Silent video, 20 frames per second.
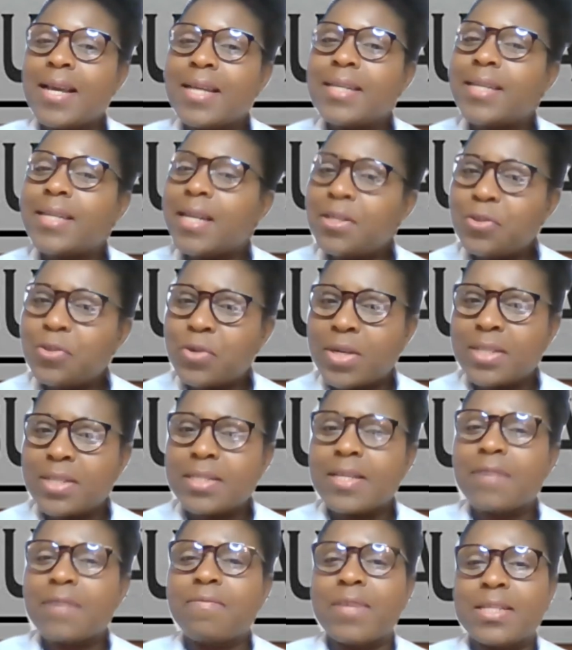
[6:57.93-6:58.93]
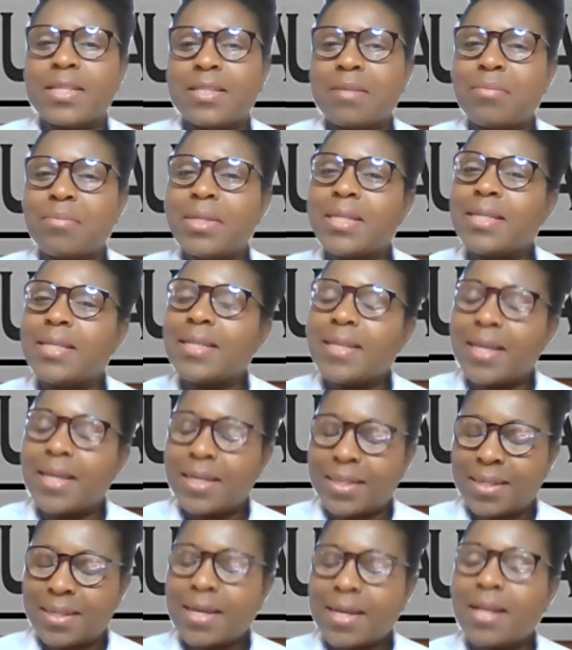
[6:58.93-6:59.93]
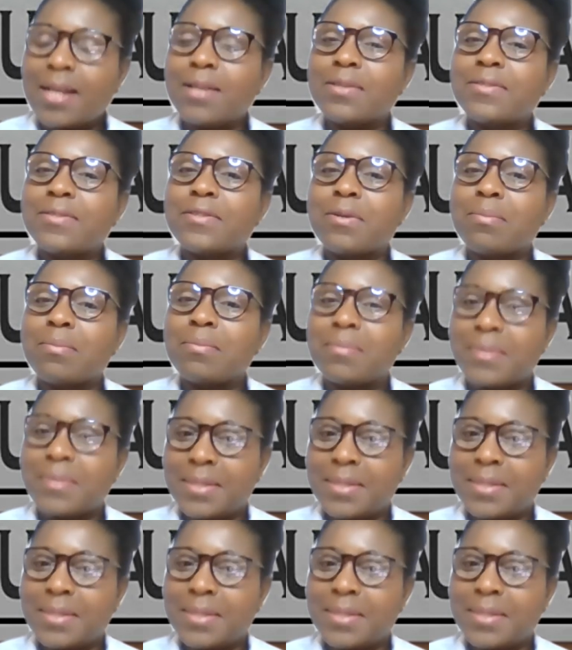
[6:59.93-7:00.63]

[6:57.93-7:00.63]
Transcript: then you can take vitamin D and calcium